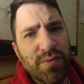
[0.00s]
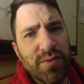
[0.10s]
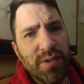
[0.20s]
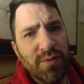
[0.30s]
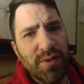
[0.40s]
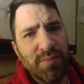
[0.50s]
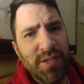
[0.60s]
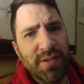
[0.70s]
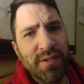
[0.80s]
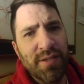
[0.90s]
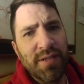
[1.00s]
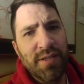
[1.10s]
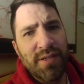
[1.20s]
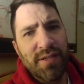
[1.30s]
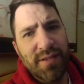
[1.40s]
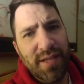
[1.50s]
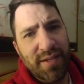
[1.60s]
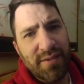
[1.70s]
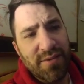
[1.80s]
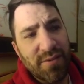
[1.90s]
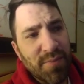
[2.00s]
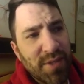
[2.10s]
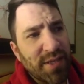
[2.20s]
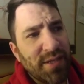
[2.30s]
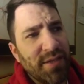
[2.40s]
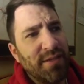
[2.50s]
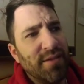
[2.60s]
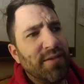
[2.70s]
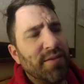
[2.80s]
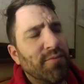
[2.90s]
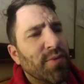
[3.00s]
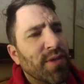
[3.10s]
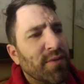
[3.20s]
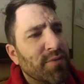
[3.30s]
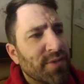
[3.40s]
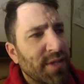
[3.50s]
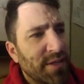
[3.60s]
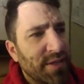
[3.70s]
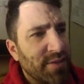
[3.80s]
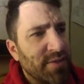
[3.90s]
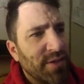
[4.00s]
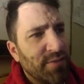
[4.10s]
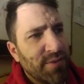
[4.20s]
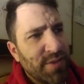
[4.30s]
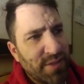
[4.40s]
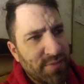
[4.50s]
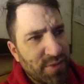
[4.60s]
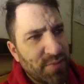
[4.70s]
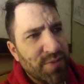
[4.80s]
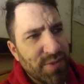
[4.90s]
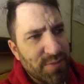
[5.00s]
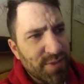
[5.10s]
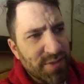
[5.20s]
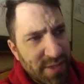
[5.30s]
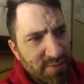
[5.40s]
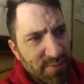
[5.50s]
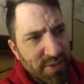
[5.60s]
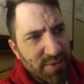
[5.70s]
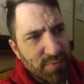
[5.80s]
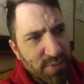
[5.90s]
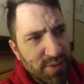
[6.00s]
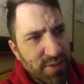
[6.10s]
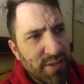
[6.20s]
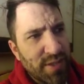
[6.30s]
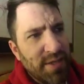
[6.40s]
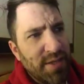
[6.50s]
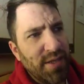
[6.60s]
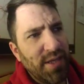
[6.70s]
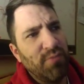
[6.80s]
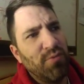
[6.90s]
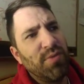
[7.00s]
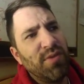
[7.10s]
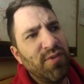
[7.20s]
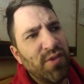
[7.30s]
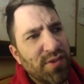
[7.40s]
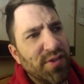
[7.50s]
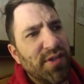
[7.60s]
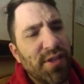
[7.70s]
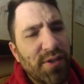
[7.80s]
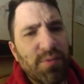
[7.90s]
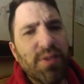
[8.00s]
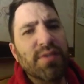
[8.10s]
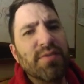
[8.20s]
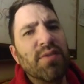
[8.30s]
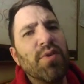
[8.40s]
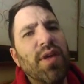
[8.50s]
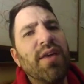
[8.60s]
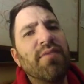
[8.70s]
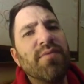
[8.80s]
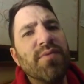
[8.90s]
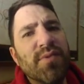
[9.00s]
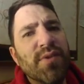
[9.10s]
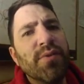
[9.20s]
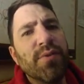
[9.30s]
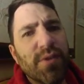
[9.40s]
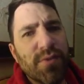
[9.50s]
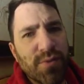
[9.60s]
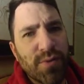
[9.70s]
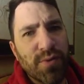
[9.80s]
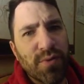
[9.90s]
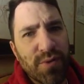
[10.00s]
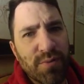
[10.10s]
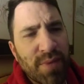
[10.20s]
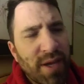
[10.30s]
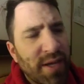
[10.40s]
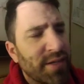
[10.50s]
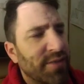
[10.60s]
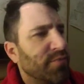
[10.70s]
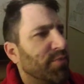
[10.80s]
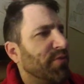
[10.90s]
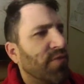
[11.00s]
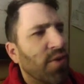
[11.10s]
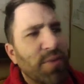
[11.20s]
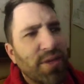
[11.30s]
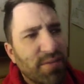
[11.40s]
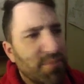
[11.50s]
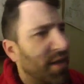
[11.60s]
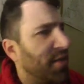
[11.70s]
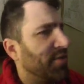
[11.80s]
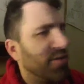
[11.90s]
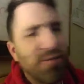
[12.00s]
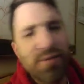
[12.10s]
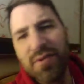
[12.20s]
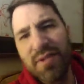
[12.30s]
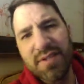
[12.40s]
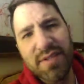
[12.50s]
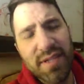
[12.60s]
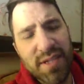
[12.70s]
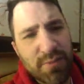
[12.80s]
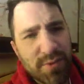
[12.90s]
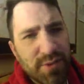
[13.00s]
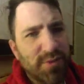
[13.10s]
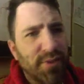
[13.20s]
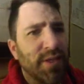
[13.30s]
You know what I mean? Like, to me, what I was saying yesterday was, like, if someone is possessed by a spirit, it will be clear because they will have zero control over the body. They'll be foaming at the mouth and all those things that kid was doing.